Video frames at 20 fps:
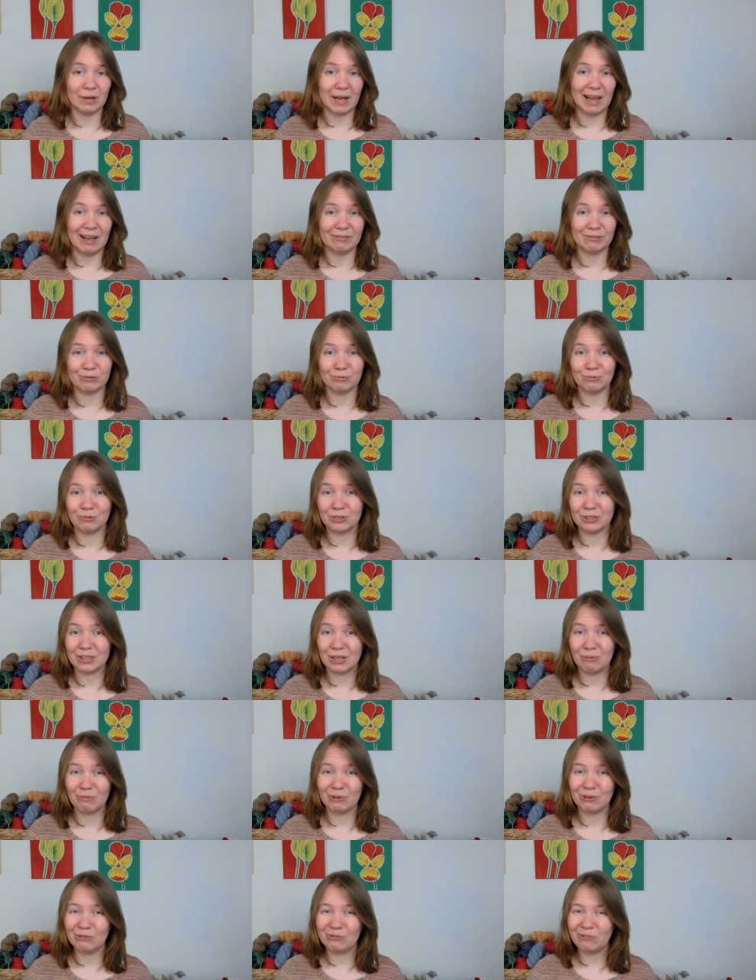afterwards I
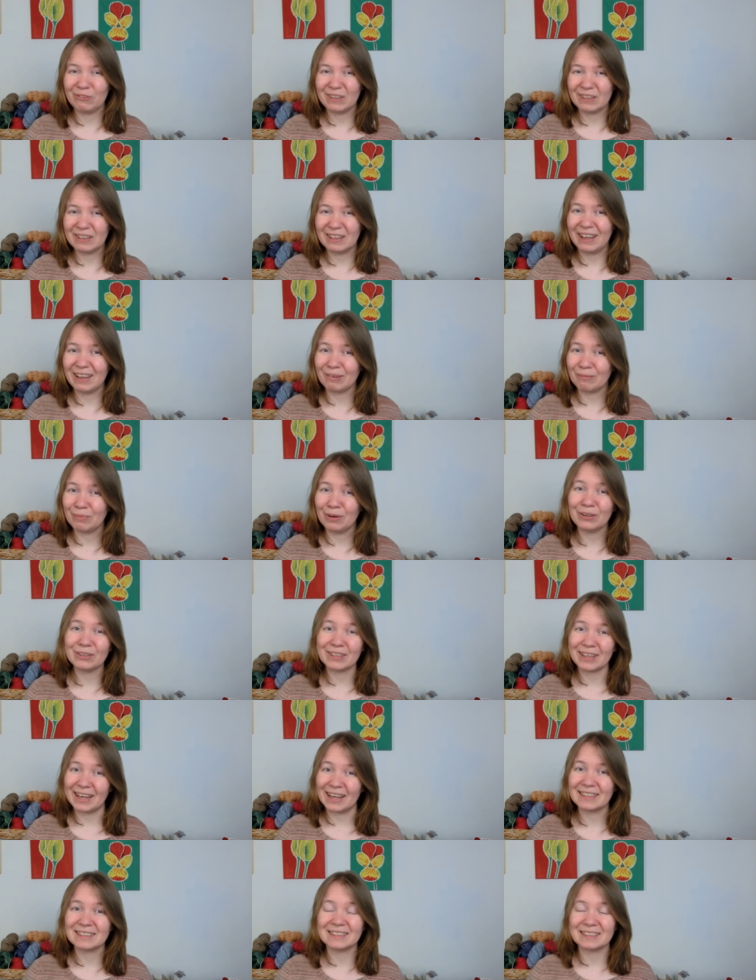will feel like
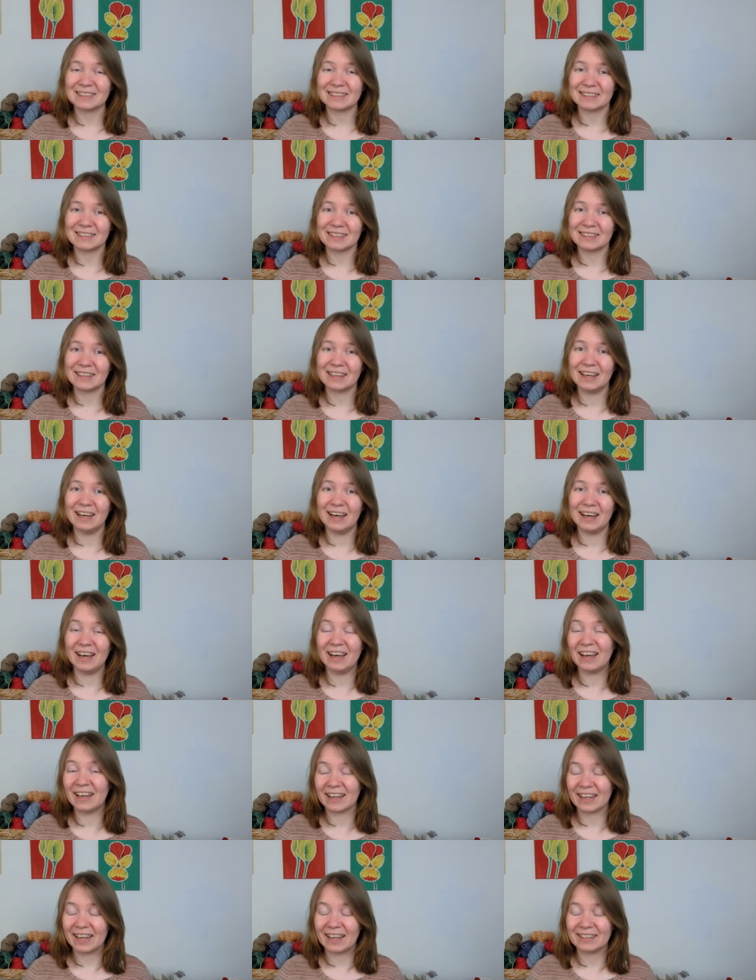podcasting uh,
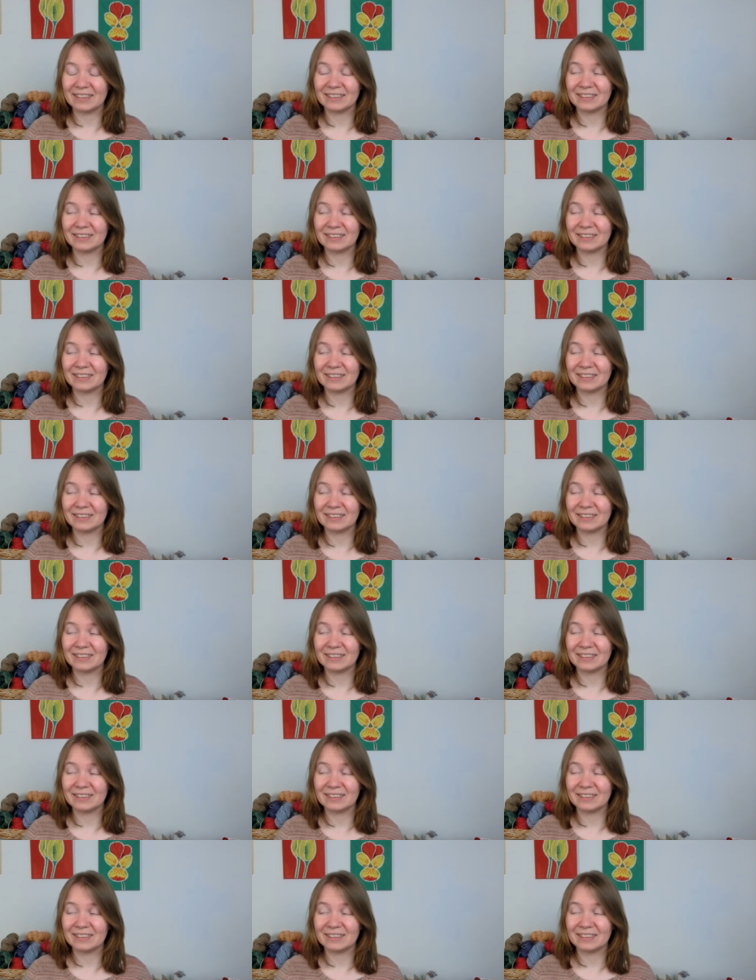again.